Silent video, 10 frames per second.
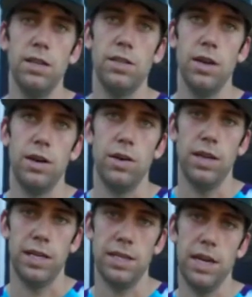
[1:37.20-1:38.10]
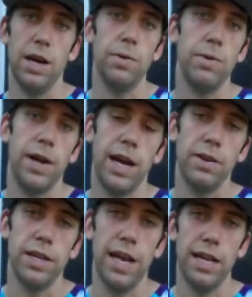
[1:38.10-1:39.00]
So like today we went out
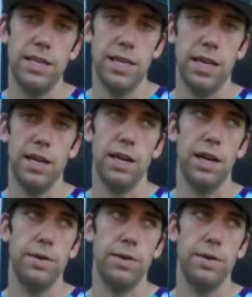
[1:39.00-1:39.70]
and did 18,